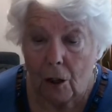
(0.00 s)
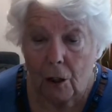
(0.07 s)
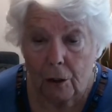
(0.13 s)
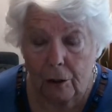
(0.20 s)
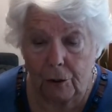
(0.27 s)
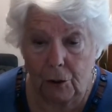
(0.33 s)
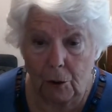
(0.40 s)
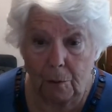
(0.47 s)

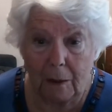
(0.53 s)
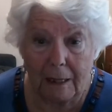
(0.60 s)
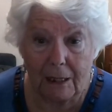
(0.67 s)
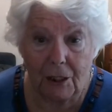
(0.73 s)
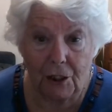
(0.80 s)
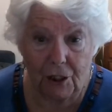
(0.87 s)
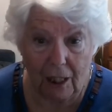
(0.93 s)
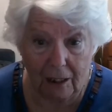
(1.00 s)
could you please
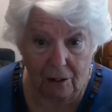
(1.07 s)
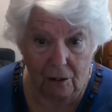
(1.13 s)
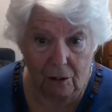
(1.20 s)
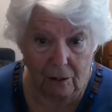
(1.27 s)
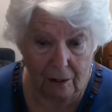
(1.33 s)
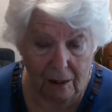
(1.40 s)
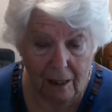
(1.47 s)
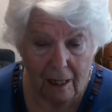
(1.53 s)
check
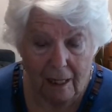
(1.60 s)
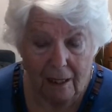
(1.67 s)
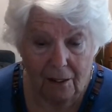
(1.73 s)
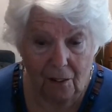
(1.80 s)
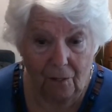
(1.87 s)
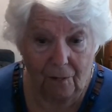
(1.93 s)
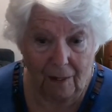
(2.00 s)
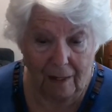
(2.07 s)
on the
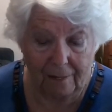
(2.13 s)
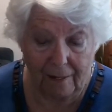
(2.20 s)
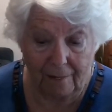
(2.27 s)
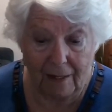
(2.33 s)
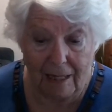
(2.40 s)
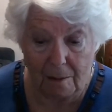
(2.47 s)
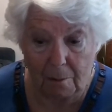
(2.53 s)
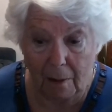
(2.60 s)
fact that
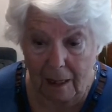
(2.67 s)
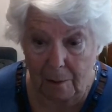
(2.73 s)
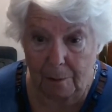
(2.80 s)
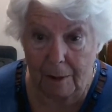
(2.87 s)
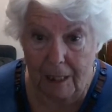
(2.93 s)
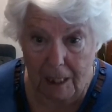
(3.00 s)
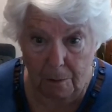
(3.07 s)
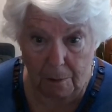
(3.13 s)
there might be
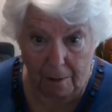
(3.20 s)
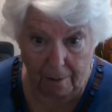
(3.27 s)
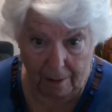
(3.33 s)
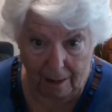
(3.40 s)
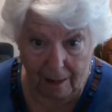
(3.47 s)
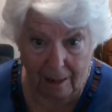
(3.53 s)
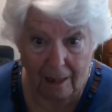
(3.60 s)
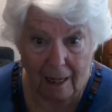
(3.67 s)
a
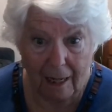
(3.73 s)
spirit